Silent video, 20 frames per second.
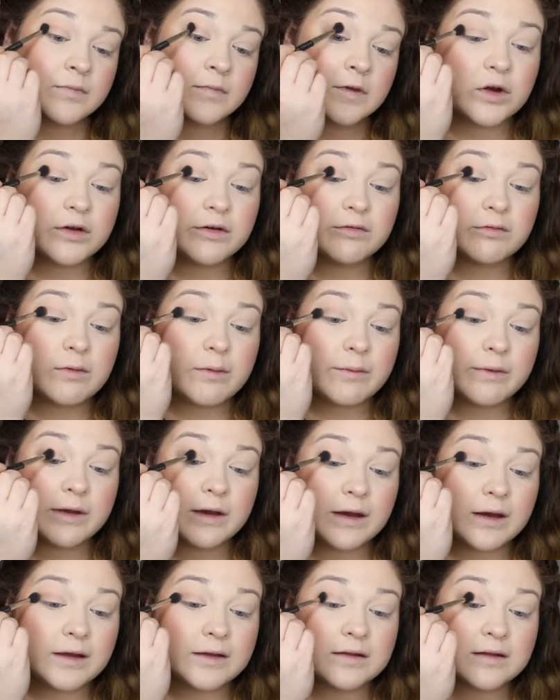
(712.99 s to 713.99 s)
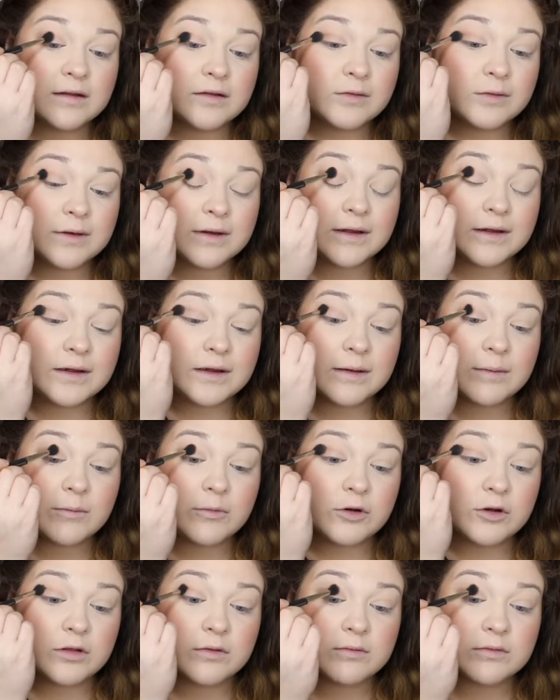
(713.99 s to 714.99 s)
Work with what we got since we didn't get
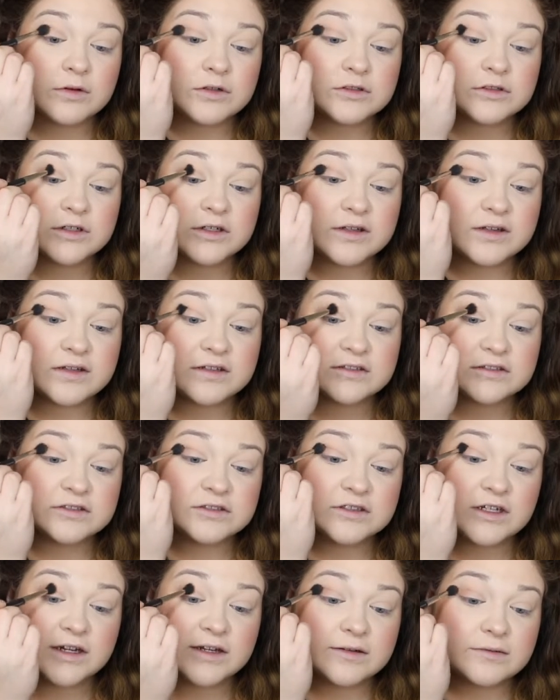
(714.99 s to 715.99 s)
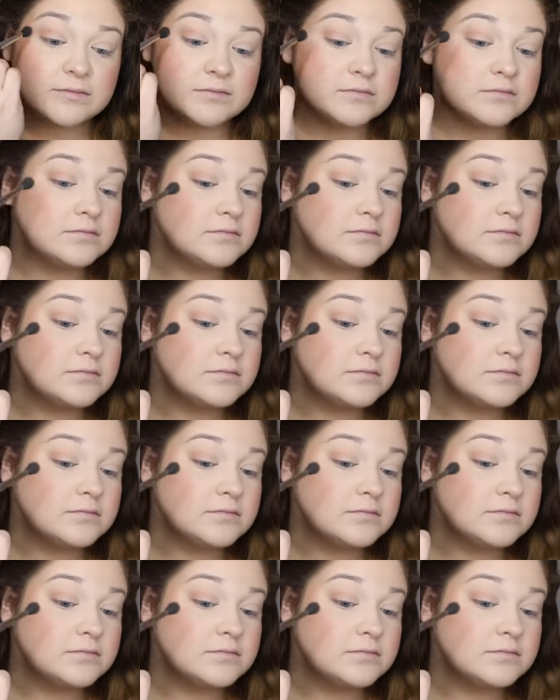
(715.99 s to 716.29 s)
more than one transition shade.